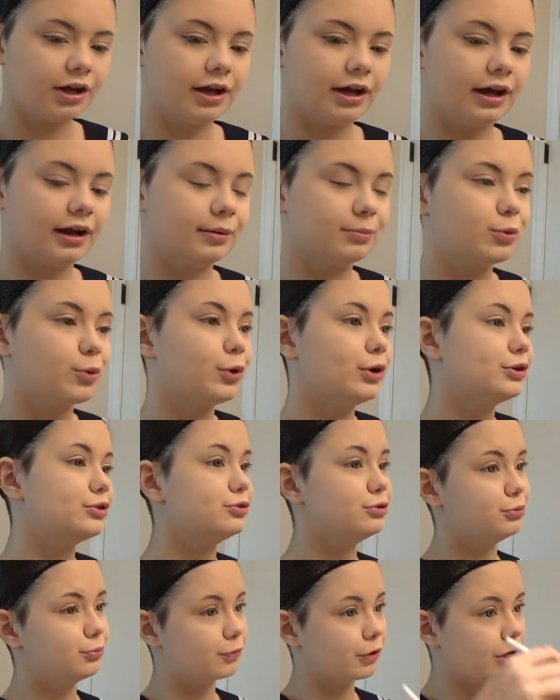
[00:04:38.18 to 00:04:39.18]
And I'm going
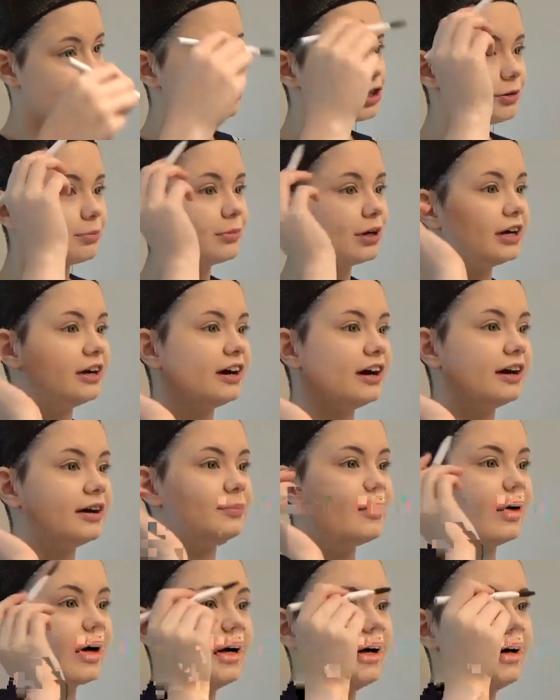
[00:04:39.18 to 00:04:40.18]
to brush up my
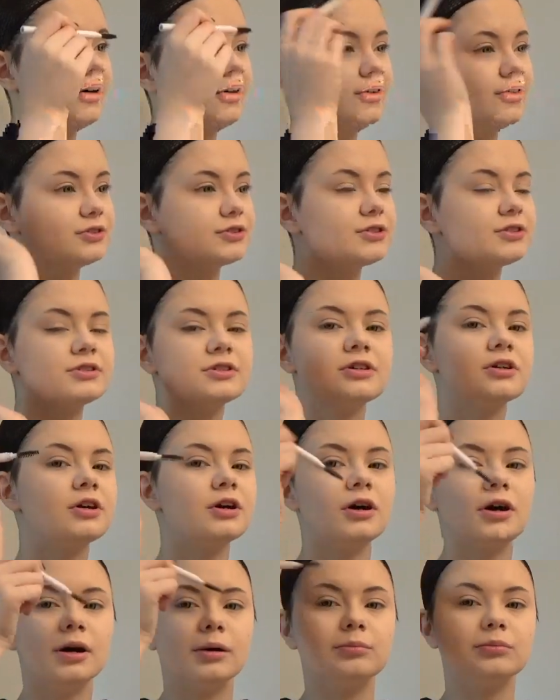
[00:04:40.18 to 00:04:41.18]
eyebrows,
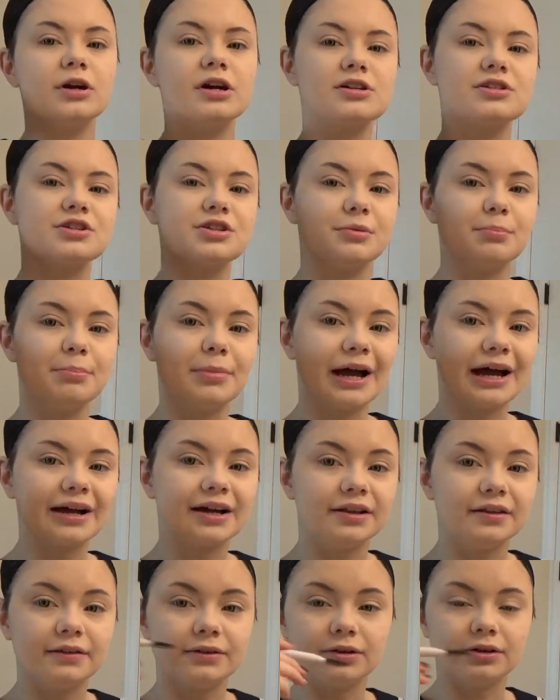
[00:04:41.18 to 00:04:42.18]
brush them back
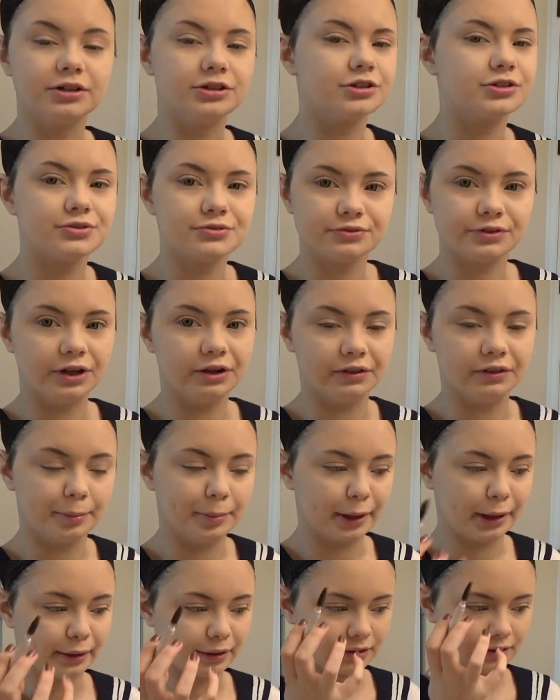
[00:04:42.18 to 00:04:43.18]
a little and just fill them
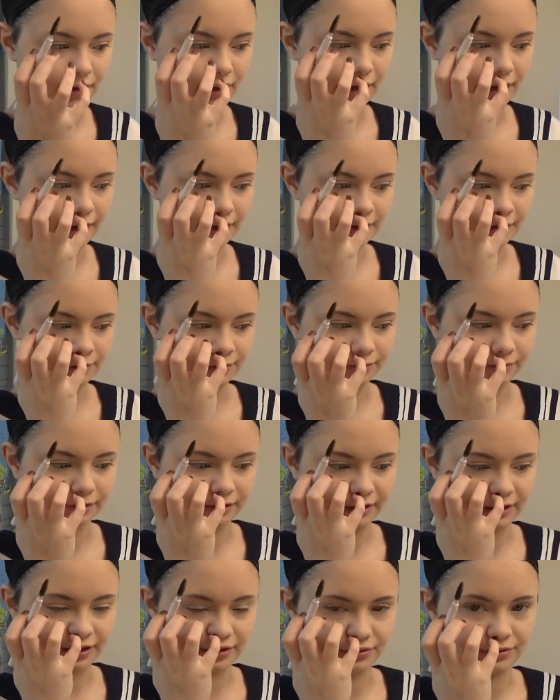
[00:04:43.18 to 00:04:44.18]
in. I don't
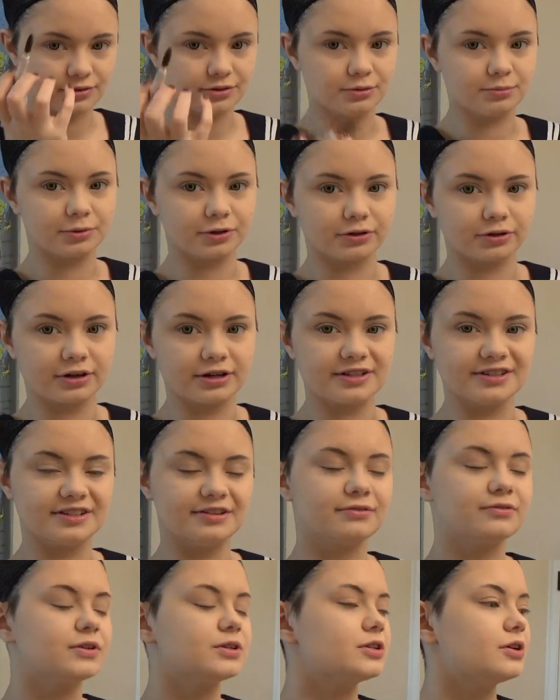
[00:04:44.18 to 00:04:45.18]
really go super crazy
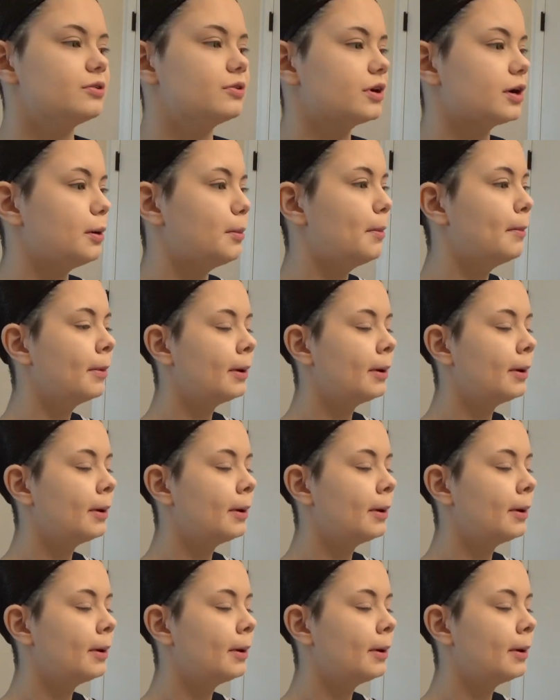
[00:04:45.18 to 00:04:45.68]
for Toga.